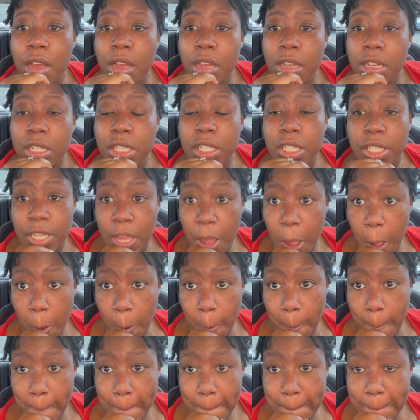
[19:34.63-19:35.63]

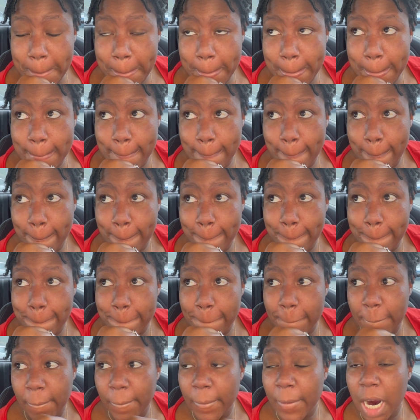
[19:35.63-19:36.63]
so
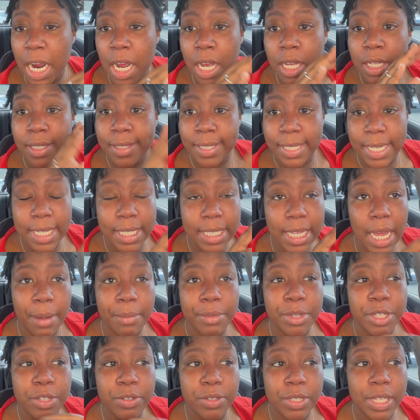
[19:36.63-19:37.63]
since I'm
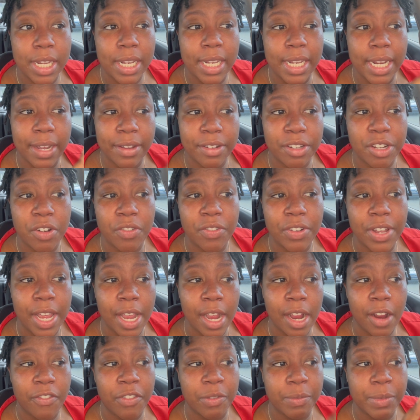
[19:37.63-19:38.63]
using leftover
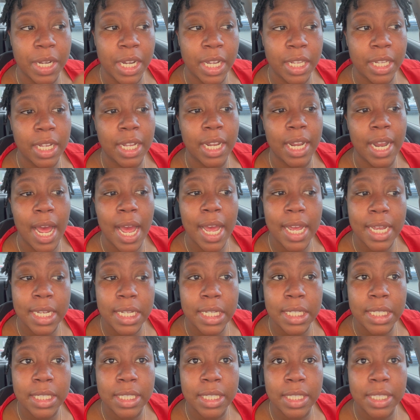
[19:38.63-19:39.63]
hair from other
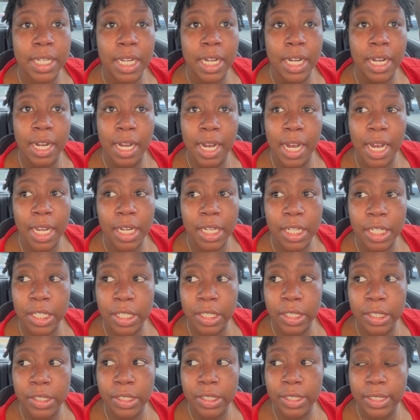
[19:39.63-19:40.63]
clients, the
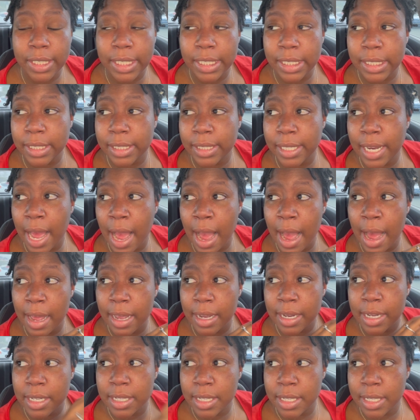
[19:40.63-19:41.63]
colors is
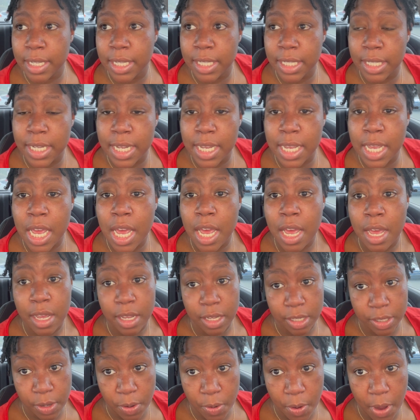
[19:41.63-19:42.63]
not consistent.
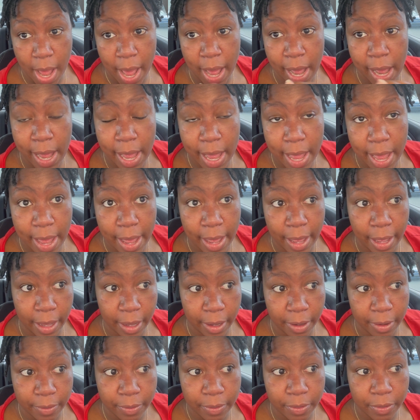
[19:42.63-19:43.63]
So I
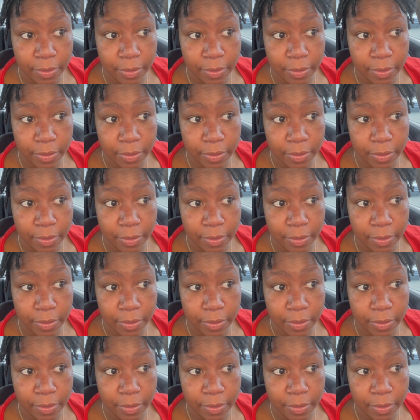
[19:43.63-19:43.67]
have